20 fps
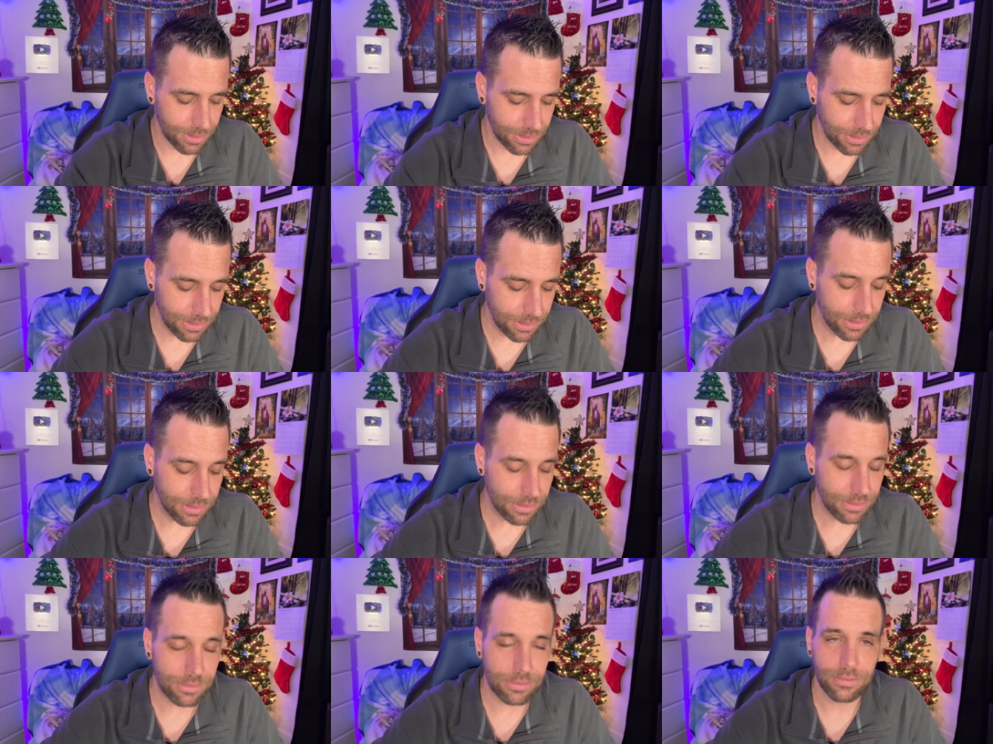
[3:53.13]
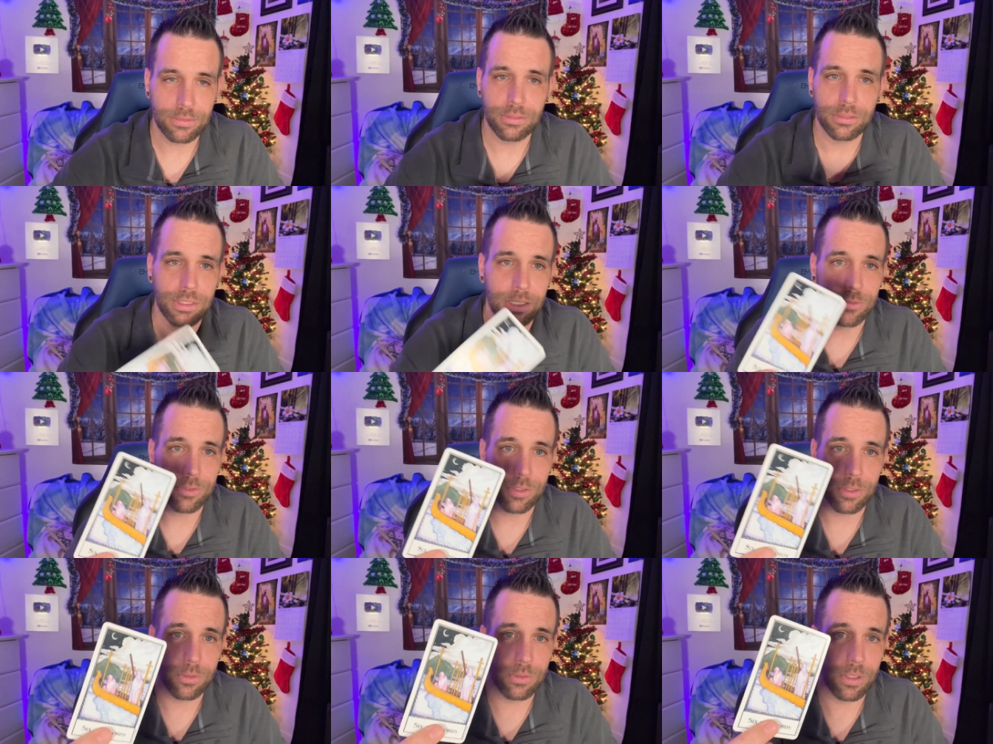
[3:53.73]
You know,
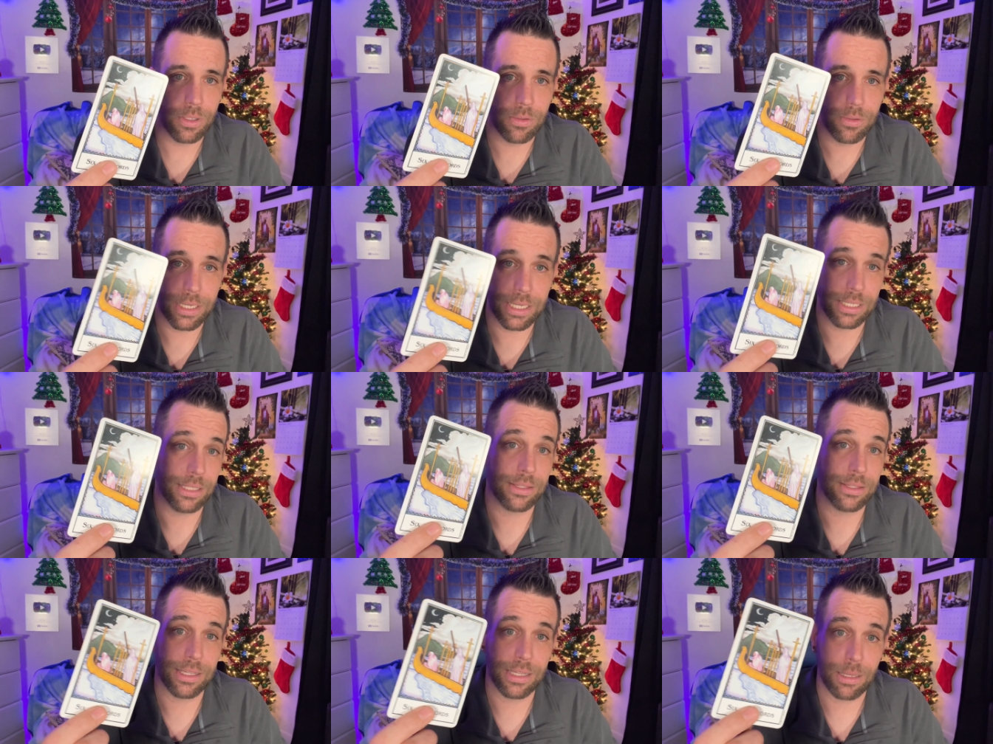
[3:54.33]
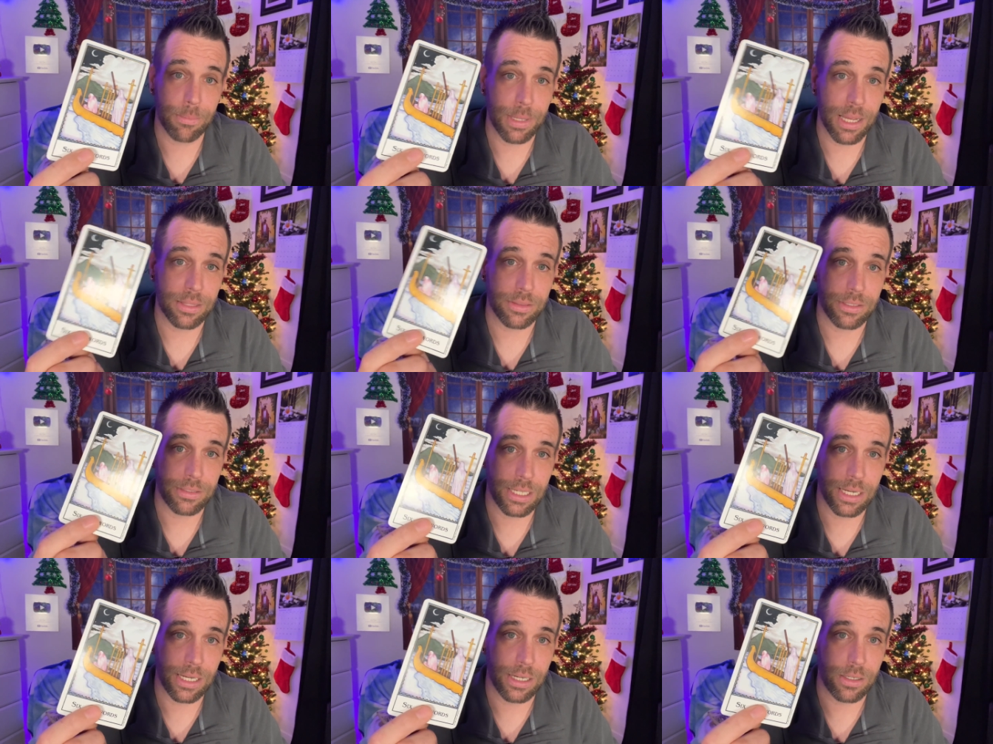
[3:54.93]
if you know anything about the
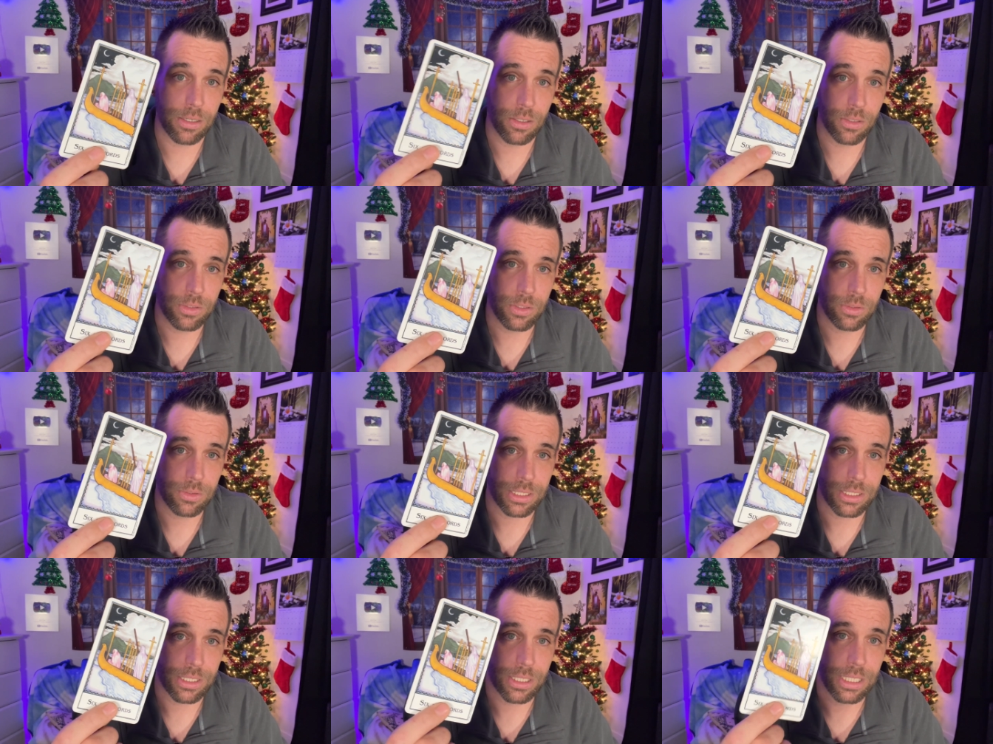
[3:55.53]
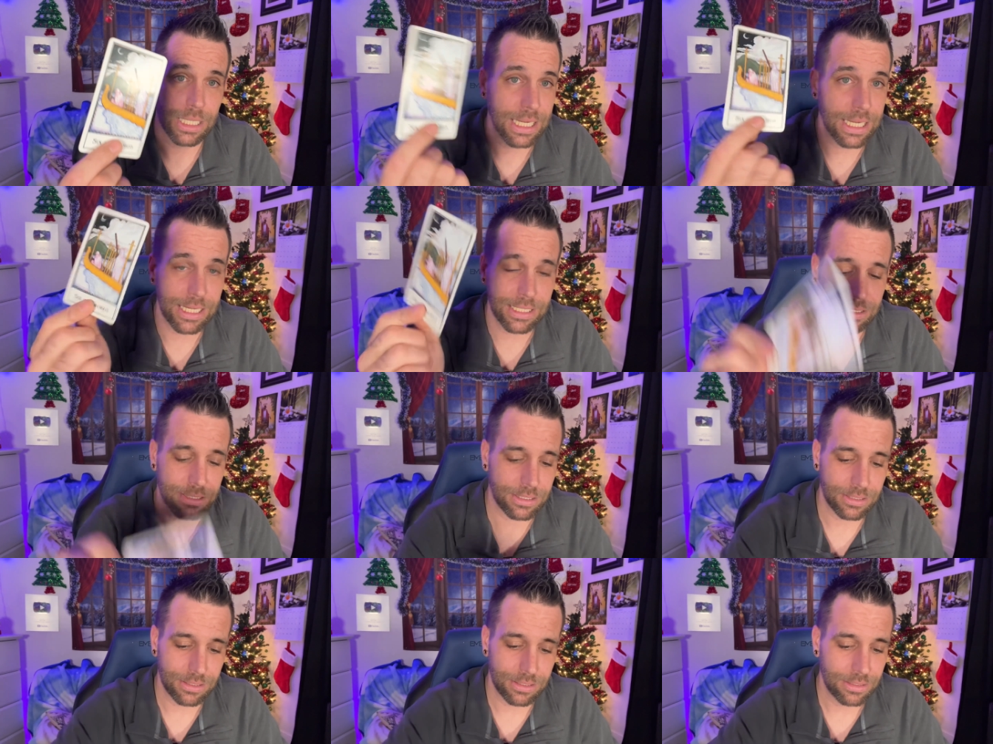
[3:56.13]
tarot, you could
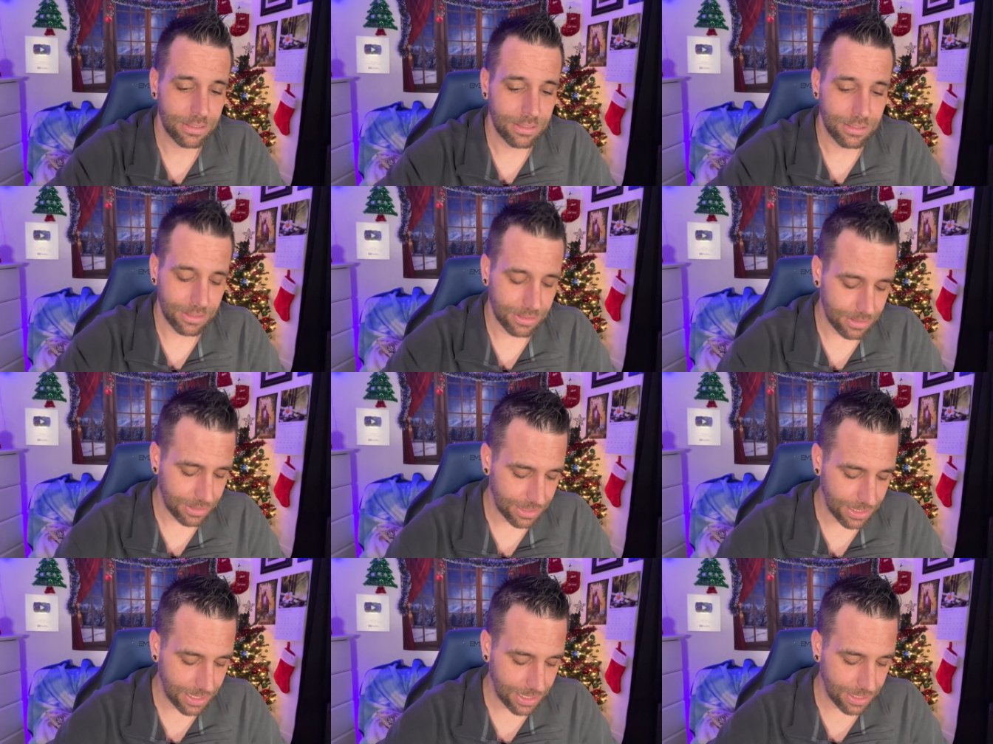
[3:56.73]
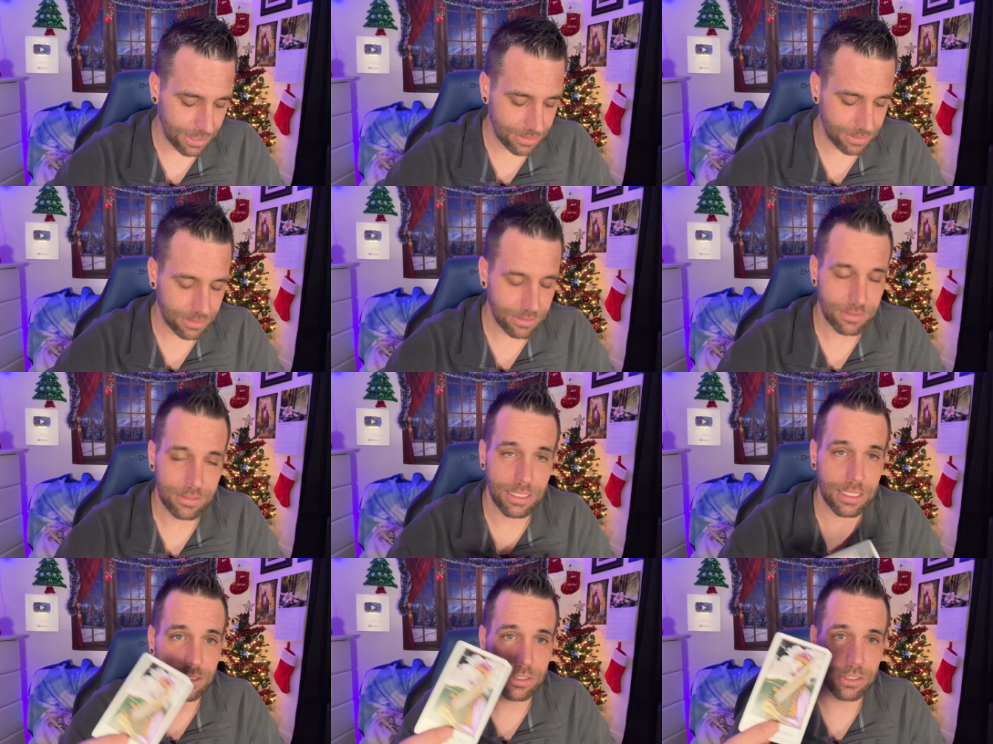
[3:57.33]
glance at
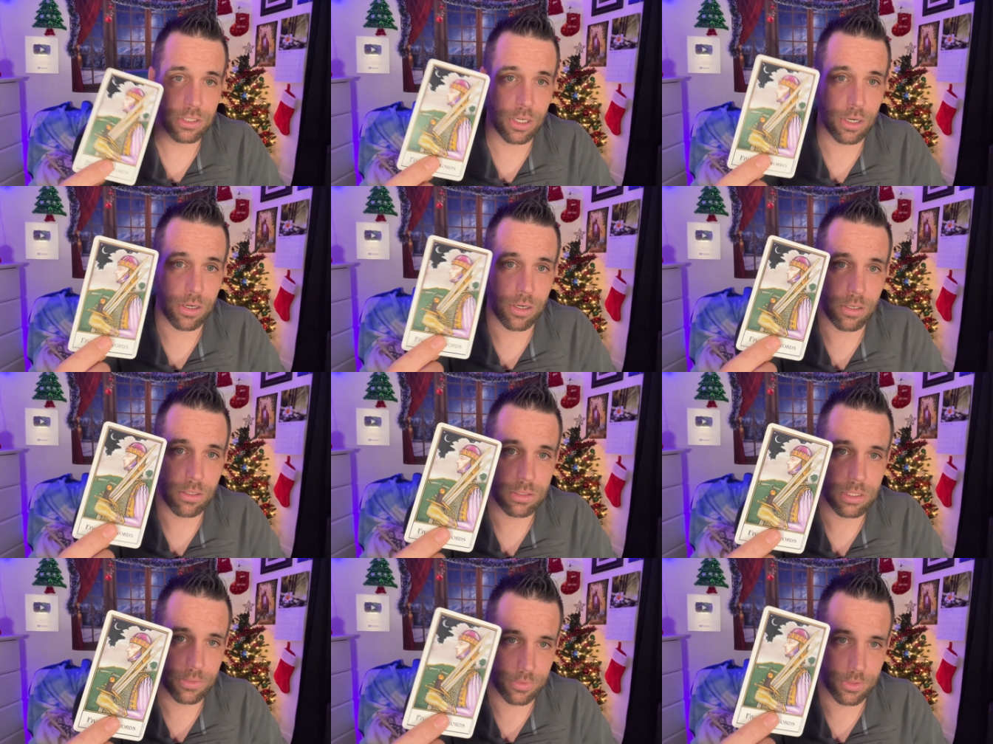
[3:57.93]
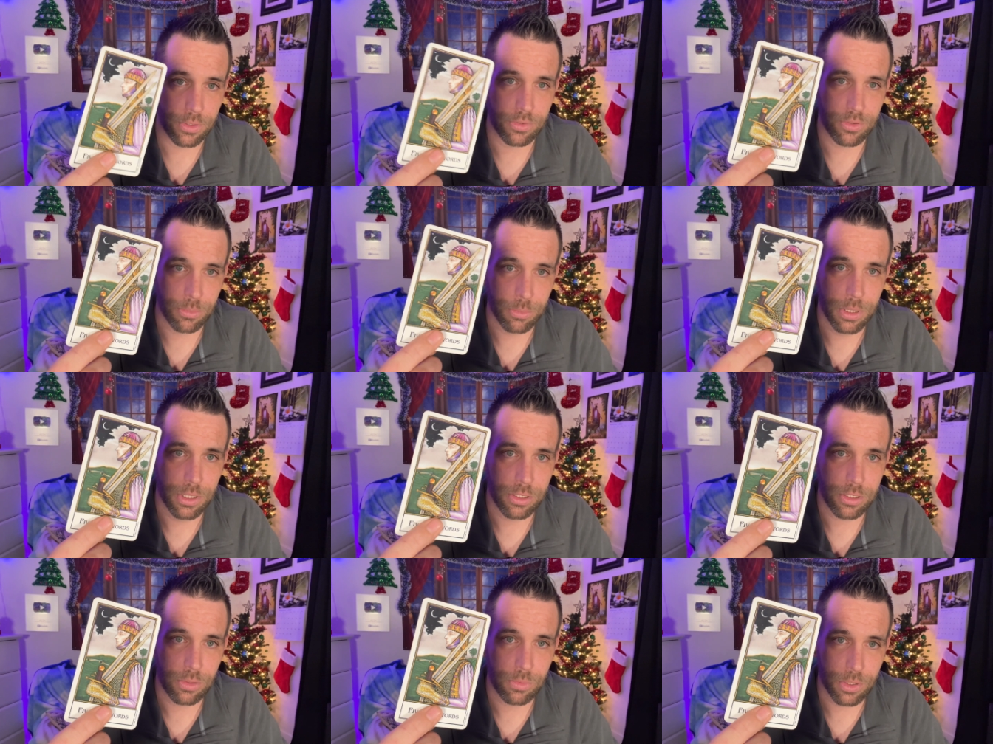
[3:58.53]
these cards if you're
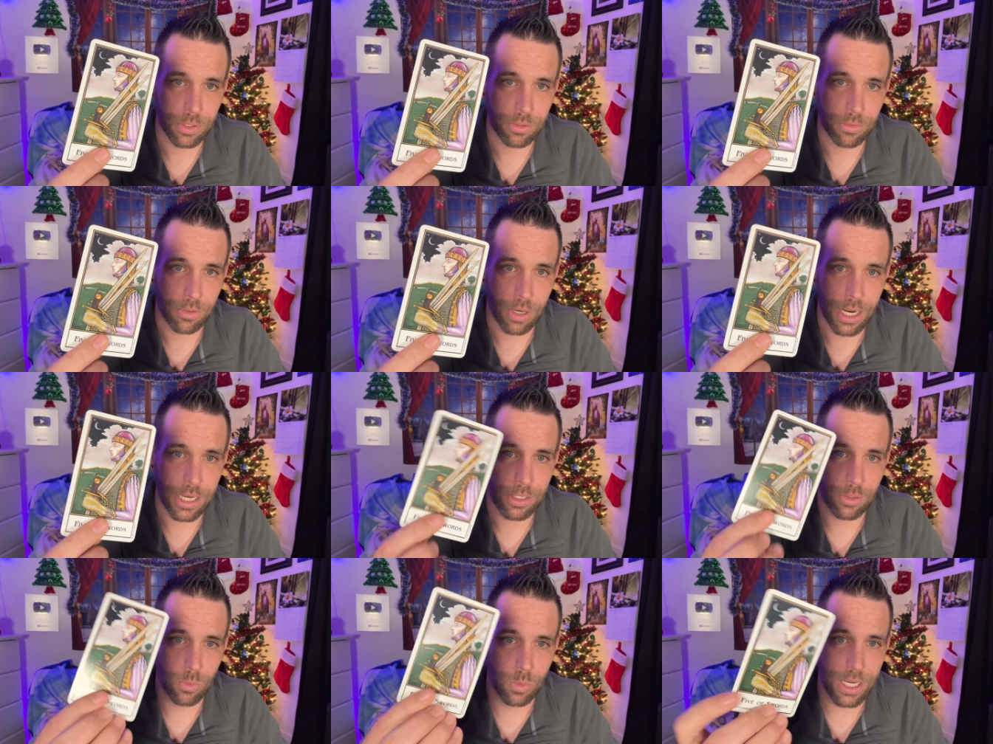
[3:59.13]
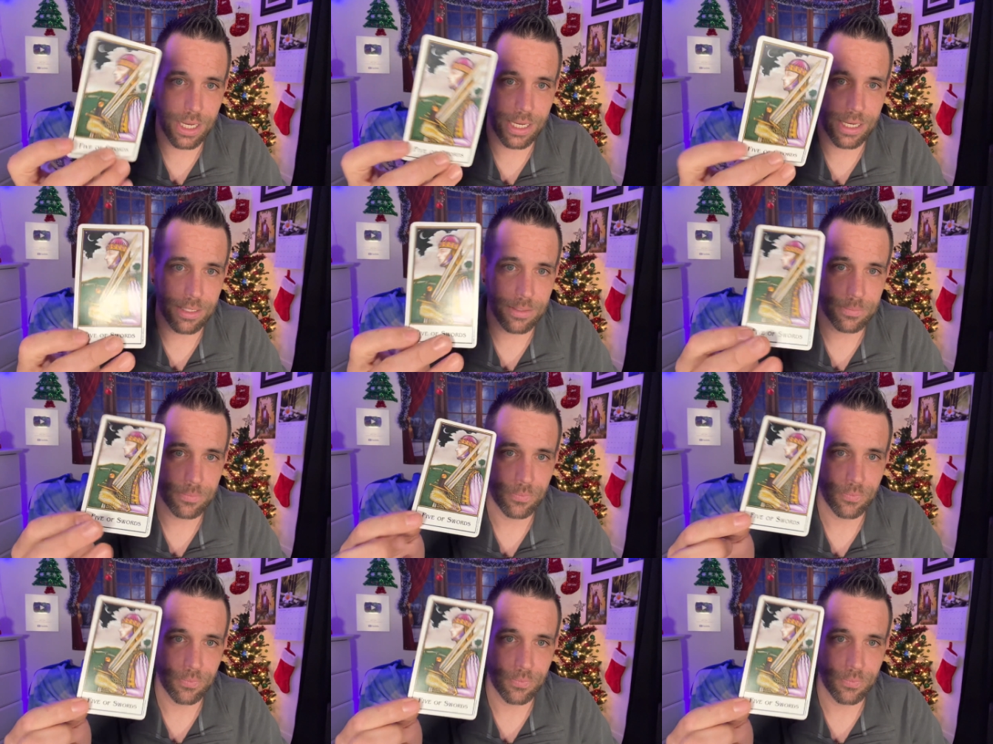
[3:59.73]
familiar with the Rider Waite,